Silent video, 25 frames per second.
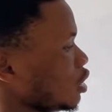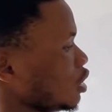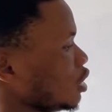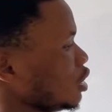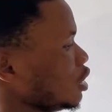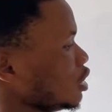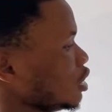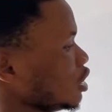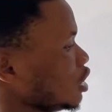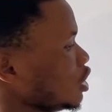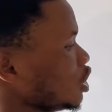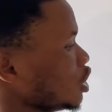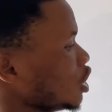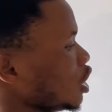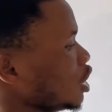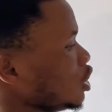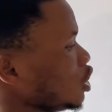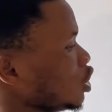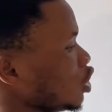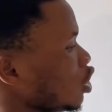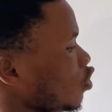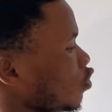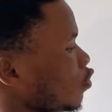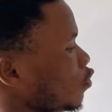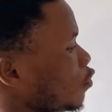is a
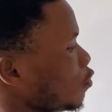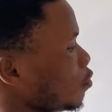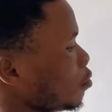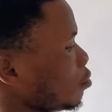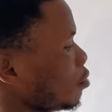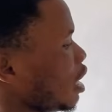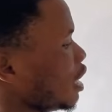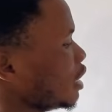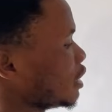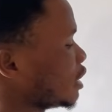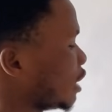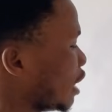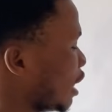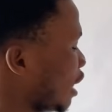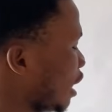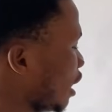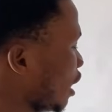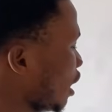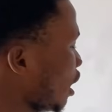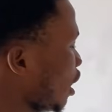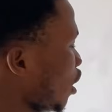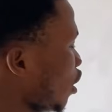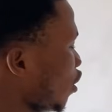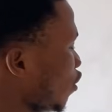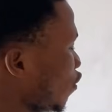change of matter
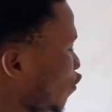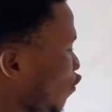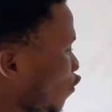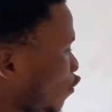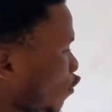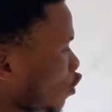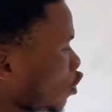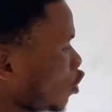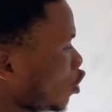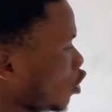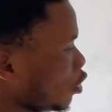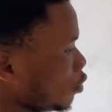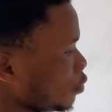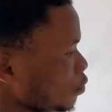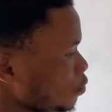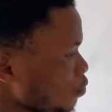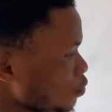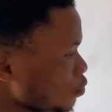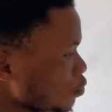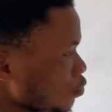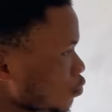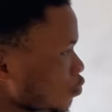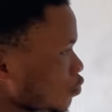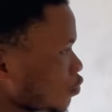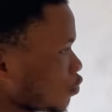
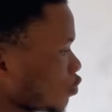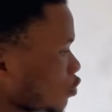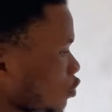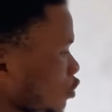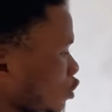from